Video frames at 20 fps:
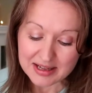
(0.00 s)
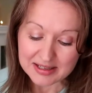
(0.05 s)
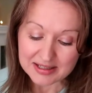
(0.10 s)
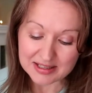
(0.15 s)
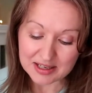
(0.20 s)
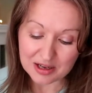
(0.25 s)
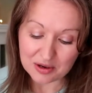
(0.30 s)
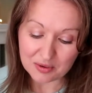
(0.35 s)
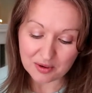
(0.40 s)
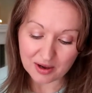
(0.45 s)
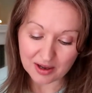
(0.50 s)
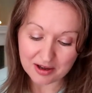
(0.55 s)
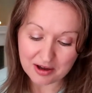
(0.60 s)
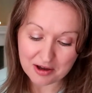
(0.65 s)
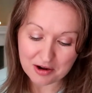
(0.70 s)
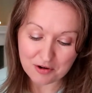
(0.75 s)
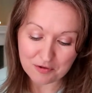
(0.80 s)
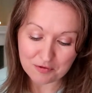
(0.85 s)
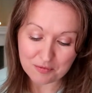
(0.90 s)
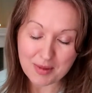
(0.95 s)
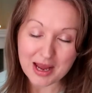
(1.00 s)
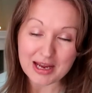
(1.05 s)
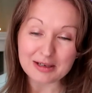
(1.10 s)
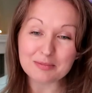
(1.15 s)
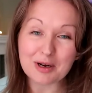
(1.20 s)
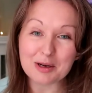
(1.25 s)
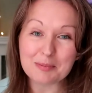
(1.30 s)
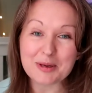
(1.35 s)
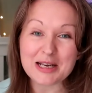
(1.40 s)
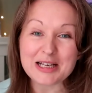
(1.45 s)
So I kind of
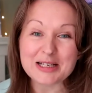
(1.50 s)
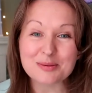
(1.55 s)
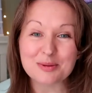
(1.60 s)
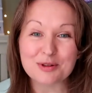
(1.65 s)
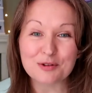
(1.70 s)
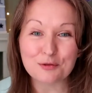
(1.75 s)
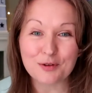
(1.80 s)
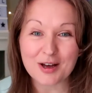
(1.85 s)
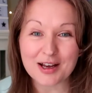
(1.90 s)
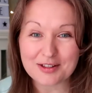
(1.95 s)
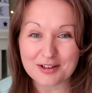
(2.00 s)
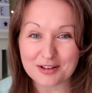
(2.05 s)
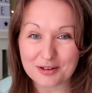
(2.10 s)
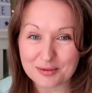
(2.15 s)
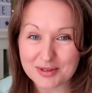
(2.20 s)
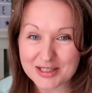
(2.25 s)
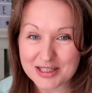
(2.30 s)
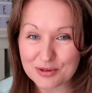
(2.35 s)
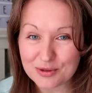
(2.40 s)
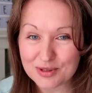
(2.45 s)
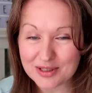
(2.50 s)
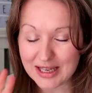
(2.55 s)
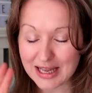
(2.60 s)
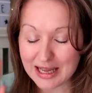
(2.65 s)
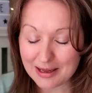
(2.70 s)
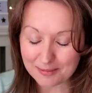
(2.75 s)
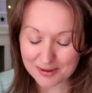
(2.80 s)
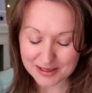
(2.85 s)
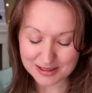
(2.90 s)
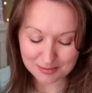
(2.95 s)
made my peace with the fact that I was still
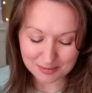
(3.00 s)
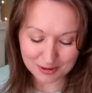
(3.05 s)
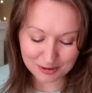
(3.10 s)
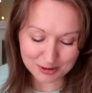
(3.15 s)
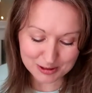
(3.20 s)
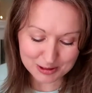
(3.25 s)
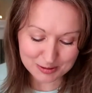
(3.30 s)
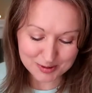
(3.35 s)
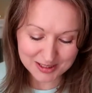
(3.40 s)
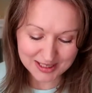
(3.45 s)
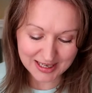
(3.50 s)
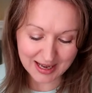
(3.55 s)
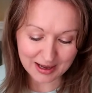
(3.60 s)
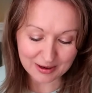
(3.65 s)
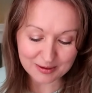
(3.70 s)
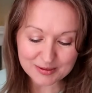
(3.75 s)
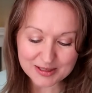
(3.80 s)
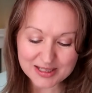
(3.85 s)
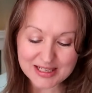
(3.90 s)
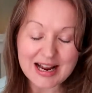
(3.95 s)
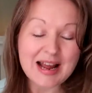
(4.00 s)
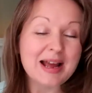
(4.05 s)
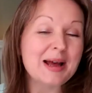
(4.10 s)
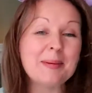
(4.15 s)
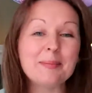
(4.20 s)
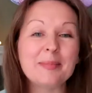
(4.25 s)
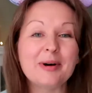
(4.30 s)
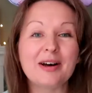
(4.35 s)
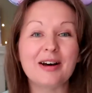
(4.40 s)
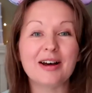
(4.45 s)
keeping something Christmassy out.
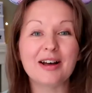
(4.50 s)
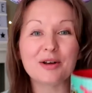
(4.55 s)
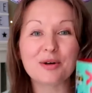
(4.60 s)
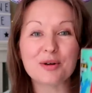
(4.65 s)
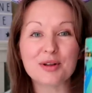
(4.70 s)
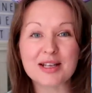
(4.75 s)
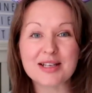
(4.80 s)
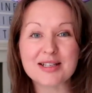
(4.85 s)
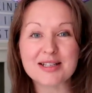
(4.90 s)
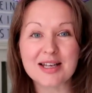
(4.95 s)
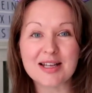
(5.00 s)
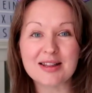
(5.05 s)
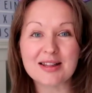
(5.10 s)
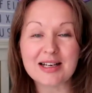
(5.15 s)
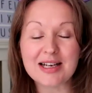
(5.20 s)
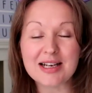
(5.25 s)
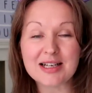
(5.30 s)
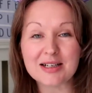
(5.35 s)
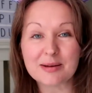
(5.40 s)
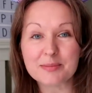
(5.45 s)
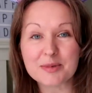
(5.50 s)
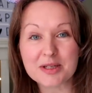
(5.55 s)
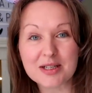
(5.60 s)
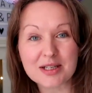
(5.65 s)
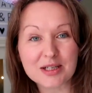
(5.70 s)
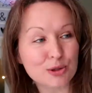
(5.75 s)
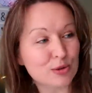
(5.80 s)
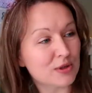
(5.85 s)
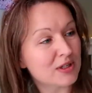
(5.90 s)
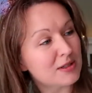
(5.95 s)
But I got this in the lead up to
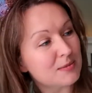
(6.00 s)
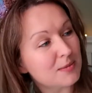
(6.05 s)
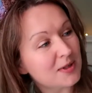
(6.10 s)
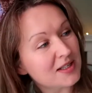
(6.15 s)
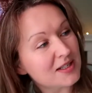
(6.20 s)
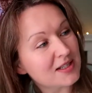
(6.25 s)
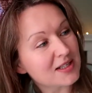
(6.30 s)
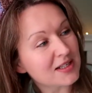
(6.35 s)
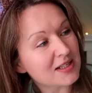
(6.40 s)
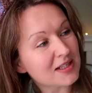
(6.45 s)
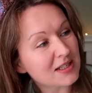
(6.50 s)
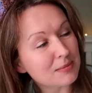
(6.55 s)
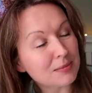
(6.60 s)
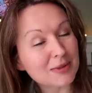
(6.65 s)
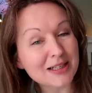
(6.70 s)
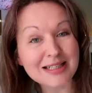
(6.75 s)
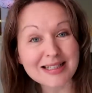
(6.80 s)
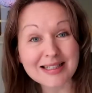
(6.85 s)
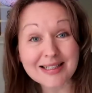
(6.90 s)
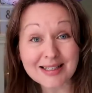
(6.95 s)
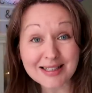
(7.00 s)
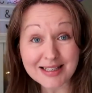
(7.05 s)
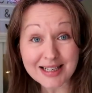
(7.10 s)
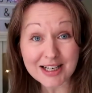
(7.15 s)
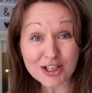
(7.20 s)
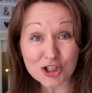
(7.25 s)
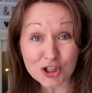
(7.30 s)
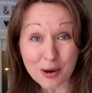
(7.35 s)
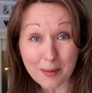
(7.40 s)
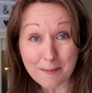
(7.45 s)
this Christmas. This is my
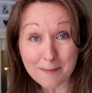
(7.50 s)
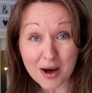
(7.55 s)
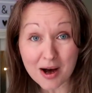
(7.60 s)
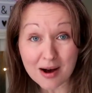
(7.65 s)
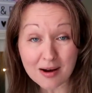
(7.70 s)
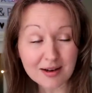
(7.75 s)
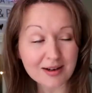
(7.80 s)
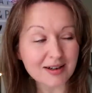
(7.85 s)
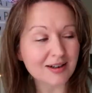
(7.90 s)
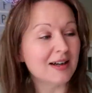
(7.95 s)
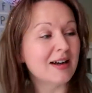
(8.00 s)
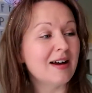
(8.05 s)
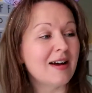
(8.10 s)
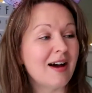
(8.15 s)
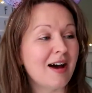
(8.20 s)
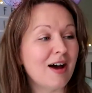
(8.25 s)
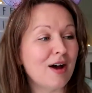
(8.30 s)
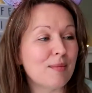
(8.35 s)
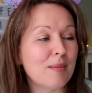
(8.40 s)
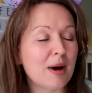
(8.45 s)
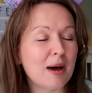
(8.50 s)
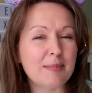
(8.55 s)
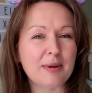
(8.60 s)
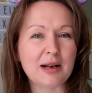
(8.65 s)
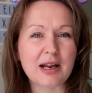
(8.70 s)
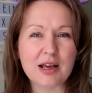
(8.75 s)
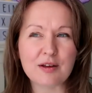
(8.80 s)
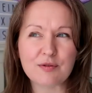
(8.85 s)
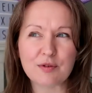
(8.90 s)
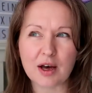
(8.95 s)
Stitch mug. I
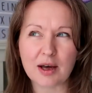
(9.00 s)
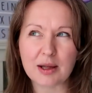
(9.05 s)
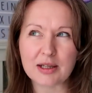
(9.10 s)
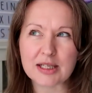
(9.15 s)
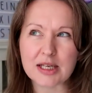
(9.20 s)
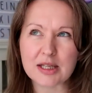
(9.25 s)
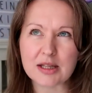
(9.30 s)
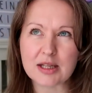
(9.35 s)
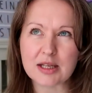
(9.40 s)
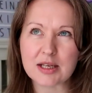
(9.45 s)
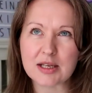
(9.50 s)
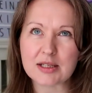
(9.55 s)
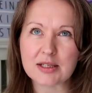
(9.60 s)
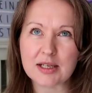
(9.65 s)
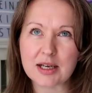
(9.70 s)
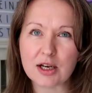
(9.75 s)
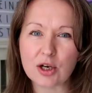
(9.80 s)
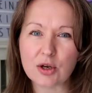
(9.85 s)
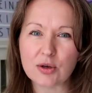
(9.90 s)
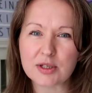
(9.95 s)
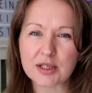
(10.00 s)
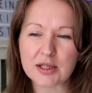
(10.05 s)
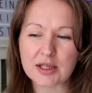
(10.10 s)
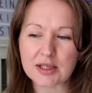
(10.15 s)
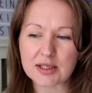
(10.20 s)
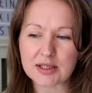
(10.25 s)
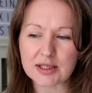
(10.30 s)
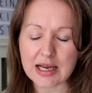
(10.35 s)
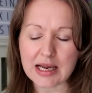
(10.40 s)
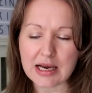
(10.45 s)
believe I did this, included
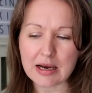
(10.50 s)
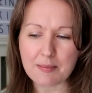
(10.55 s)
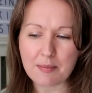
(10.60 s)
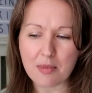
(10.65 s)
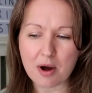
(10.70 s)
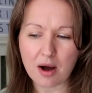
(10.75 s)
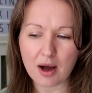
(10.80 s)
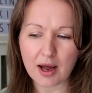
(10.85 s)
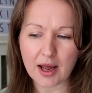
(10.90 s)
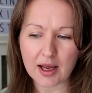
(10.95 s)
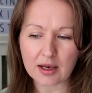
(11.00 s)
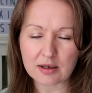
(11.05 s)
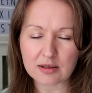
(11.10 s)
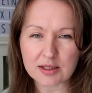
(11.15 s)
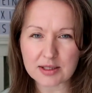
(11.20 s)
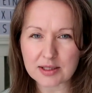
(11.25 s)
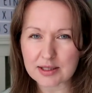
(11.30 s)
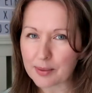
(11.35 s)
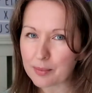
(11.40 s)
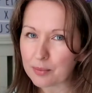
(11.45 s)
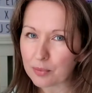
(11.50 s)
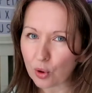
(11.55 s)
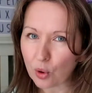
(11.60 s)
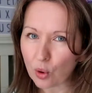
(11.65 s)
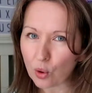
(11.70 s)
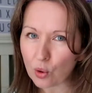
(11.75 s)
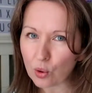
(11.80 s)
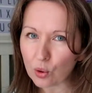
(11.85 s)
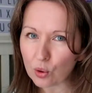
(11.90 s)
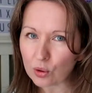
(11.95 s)
this in my December
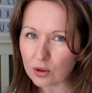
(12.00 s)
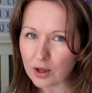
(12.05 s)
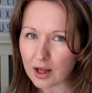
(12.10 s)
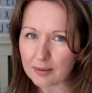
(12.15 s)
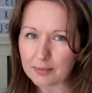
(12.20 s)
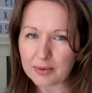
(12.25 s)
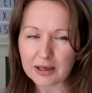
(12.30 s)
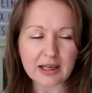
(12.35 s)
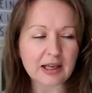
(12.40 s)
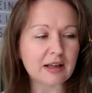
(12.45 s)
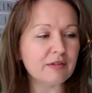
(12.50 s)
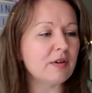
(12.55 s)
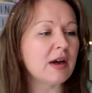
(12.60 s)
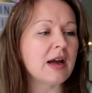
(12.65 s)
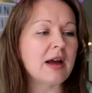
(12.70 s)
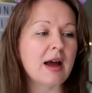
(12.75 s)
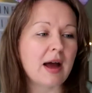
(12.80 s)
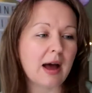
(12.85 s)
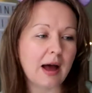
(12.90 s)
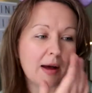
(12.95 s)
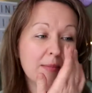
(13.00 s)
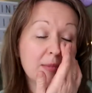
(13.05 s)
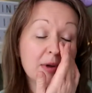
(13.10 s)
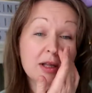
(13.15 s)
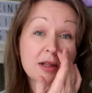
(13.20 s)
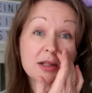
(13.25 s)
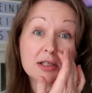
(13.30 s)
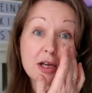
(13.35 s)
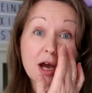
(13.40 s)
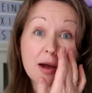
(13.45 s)
haul, I believe. And
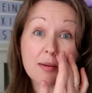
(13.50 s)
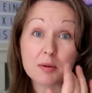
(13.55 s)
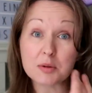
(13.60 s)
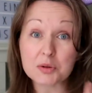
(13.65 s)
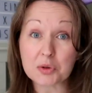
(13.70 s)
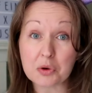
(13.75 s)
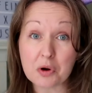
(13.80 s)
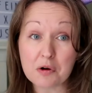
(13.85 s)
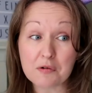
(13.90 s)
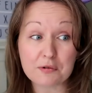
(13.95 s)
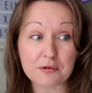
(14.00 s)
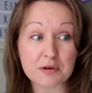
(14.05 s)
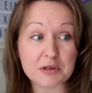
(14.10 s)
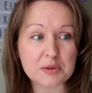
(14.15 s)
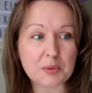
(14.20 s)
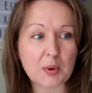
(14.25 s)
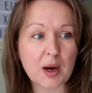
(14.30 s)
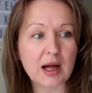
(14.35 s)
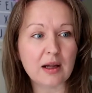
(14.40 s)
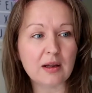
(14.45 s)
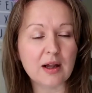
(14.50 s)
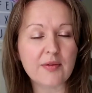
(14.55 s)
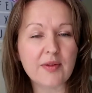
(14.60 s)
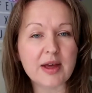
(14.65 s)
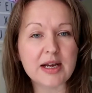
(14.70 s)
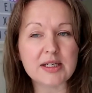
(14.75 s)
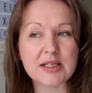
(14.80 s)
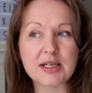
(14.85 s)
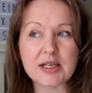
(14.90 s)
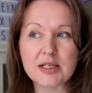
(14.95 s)
at the time it was on offer as well. And
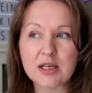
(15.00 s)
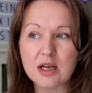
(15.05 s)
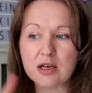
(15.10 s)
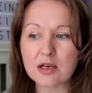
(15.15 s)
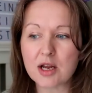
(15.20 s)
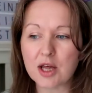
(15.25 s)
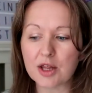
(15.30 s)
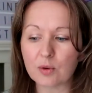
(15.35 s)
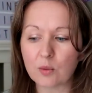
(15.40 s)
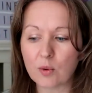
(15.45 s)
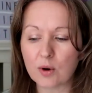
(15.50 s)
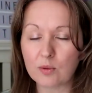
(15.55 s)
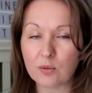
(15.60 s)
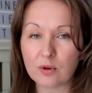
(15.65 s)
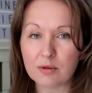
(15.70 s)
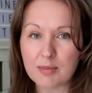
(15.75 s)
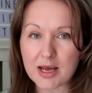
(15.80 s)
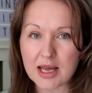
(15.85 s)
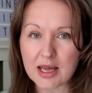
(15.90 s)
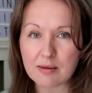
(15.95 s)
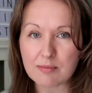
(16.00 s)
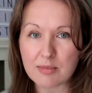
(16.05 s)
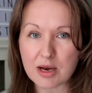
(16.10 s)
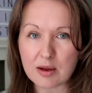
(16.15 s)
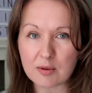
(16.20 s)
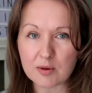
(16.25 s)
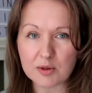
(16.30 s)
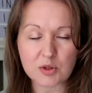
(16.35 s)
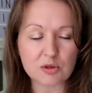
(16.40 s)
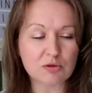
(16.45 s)
they did another one with Mickey and
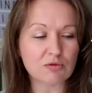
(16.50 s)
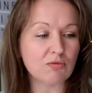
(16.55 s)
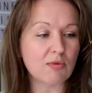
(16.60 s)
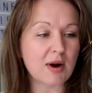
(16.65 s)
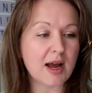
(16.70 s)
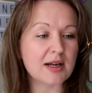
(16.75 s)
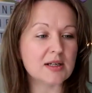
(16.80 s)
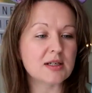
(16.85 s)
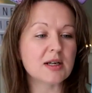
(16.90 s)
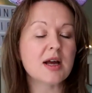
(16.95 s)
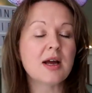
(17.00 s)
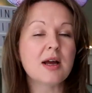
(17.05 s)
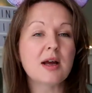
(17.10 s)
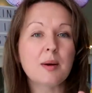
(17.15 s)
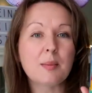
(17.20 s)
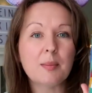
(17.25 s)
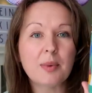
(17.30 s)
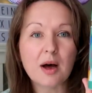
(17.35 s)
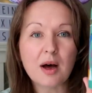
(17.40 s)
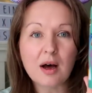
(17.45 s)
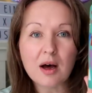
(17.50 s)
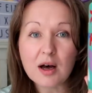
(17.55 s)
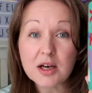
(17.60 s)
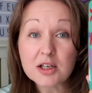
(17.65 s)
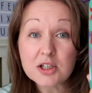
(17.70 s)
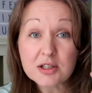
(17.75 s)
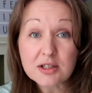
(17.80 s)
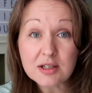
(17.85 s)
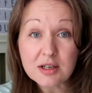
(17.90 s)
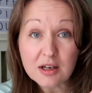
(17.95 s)
Minnie, which was red. But I
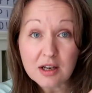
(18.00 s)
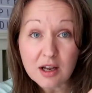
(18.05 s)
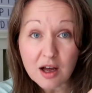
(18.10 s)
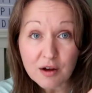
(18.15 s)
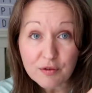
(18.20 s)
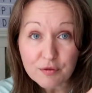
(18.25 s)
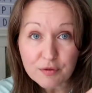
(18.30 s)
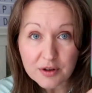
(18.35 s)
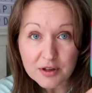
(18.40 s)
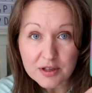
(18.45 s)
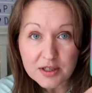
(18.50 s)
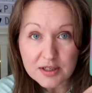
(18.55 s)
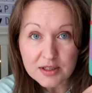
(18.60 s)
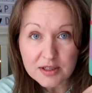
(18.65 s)
just love the